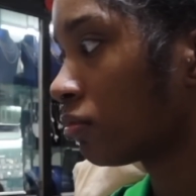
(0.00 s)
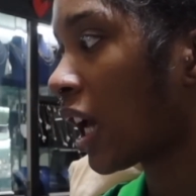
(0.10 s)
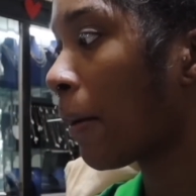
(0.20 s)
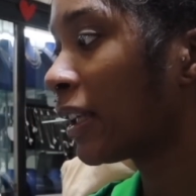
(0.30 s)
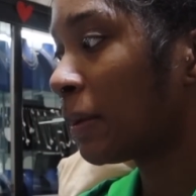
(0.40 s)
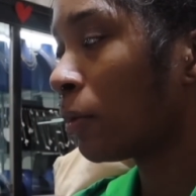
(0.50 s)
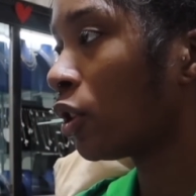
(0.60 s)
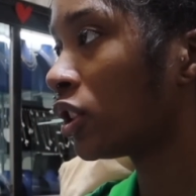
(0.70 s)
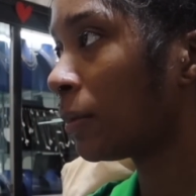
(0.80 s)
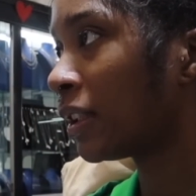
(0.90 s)
much people
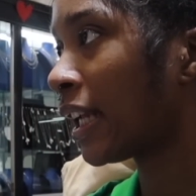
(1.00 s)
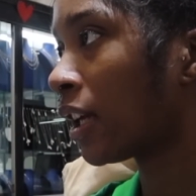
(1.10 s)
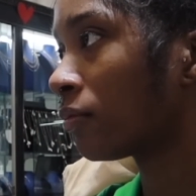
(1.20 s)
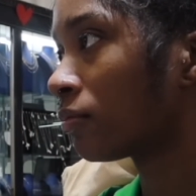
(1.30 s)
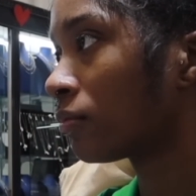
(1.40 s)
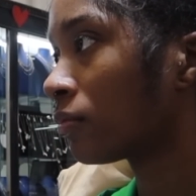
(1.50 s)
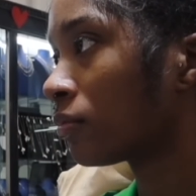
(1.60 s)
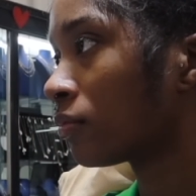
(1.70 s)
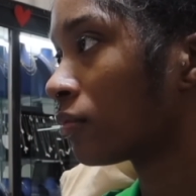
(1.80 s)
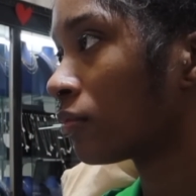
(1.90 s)
usually put down? Some
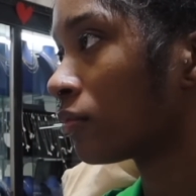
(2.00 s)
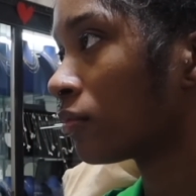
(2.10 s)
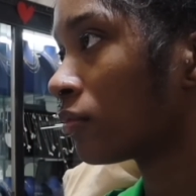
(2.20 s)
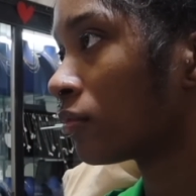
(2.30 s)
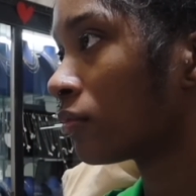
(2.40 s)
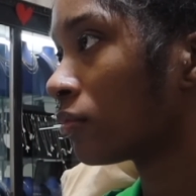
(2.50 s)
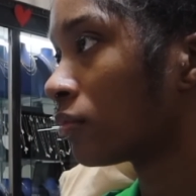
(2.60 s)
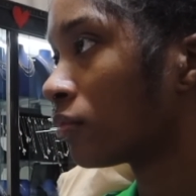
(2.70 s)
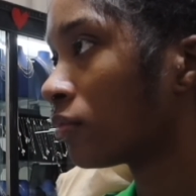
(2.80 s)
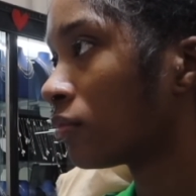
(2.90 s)
people have put half, some
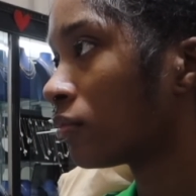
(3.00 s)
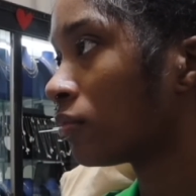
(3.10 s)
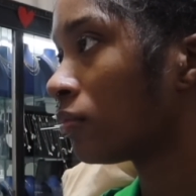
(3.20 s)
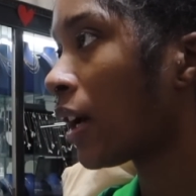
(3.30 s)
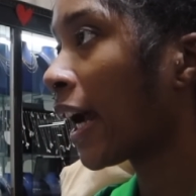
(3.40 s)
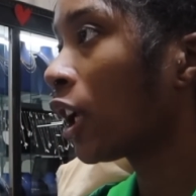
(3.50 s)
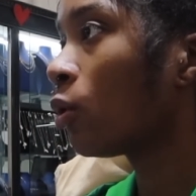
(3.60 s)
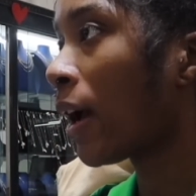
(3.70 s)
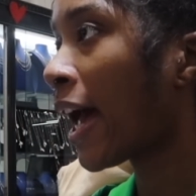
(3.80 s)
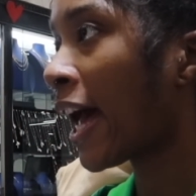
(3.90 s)
people have you, I can do
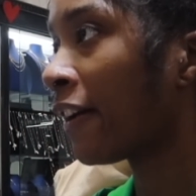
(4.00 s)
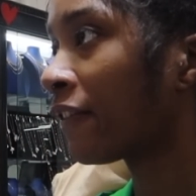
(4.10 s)
half.